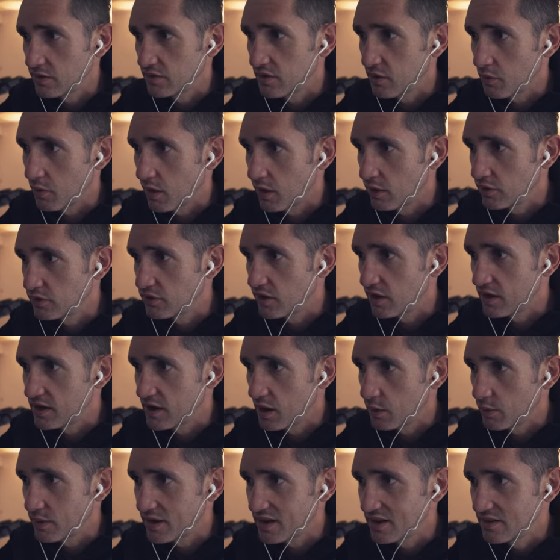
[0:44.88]
the roads are. Yeah,
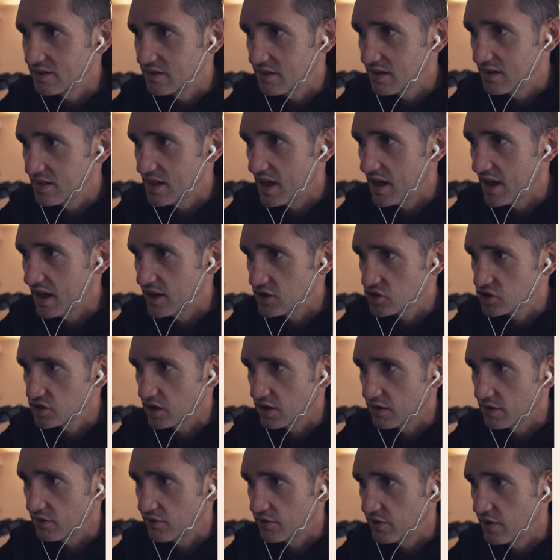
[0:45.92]
we can see the
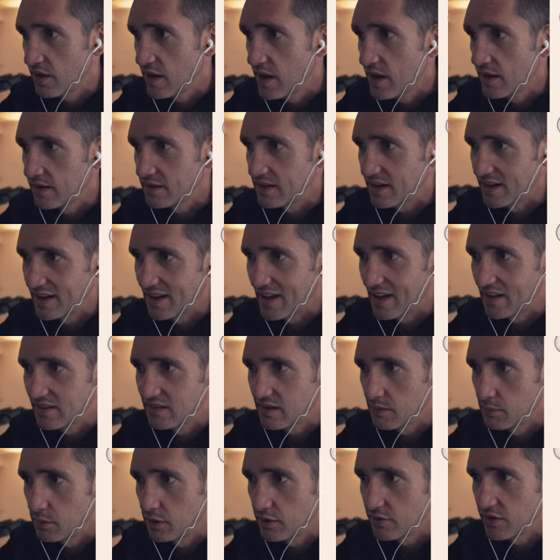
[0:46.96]
headshot of
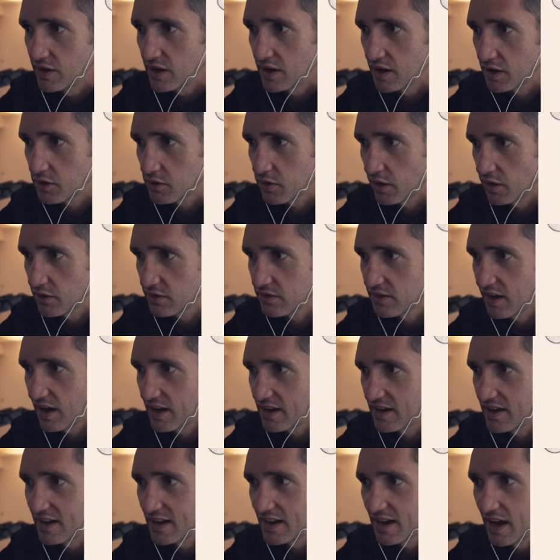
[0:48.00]
Danesi moving across,
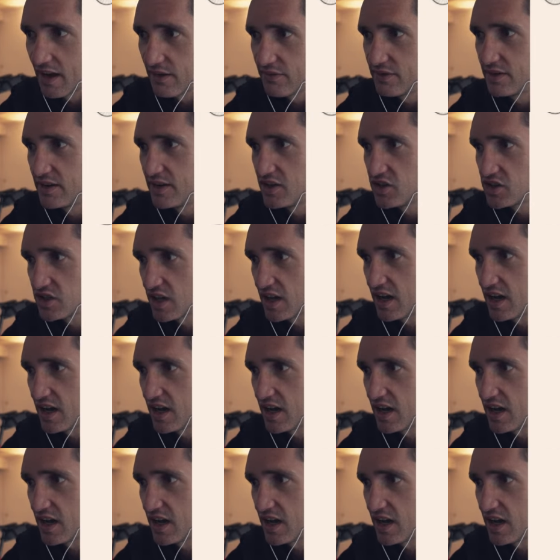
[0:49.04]
taking Cavendish